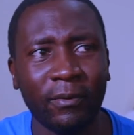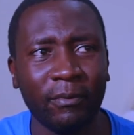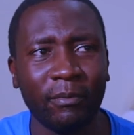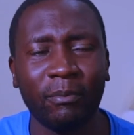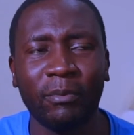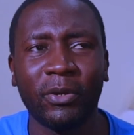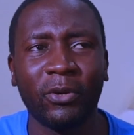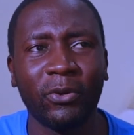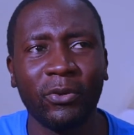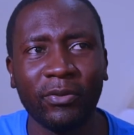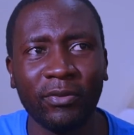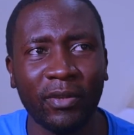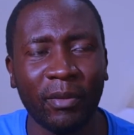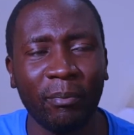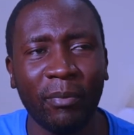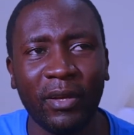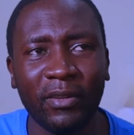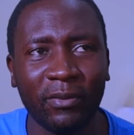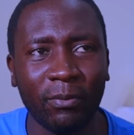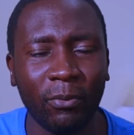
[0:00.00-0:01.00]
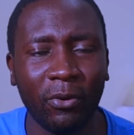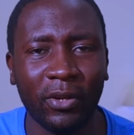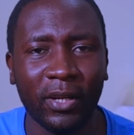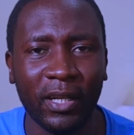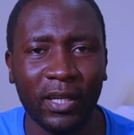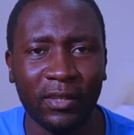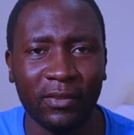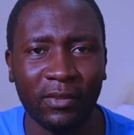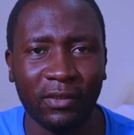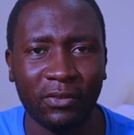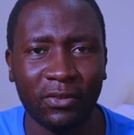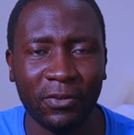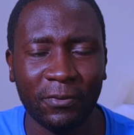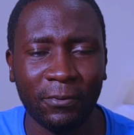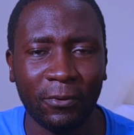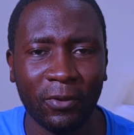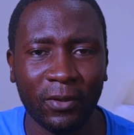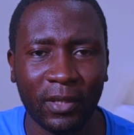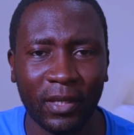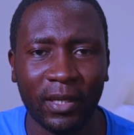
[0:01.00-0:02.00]
because the best model is
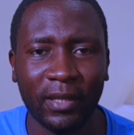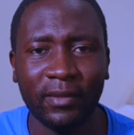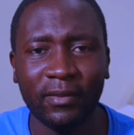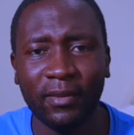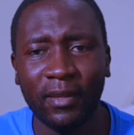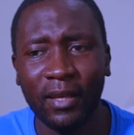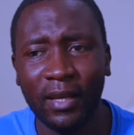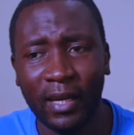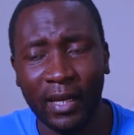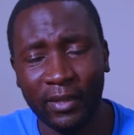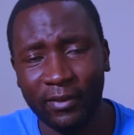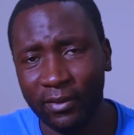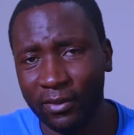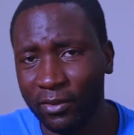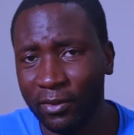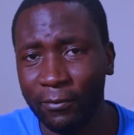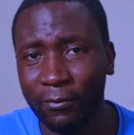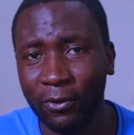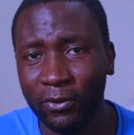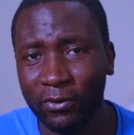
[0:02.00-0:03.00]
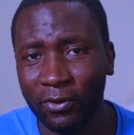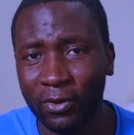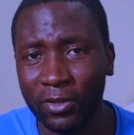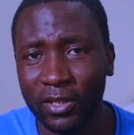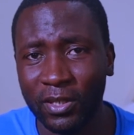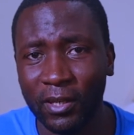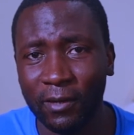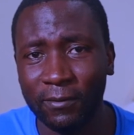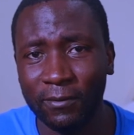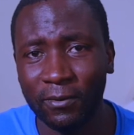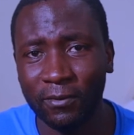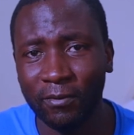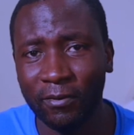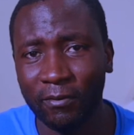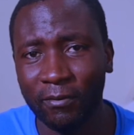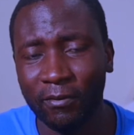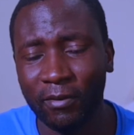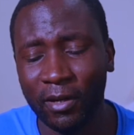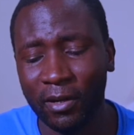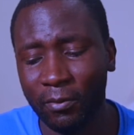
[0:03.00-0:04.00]
64 gigs, and 64 is not enough for
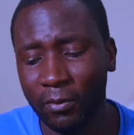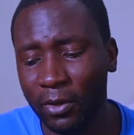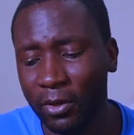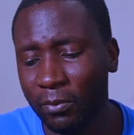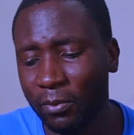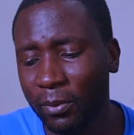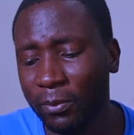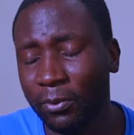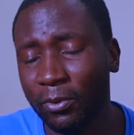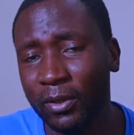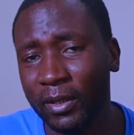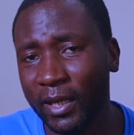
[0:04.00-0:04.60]
very many people.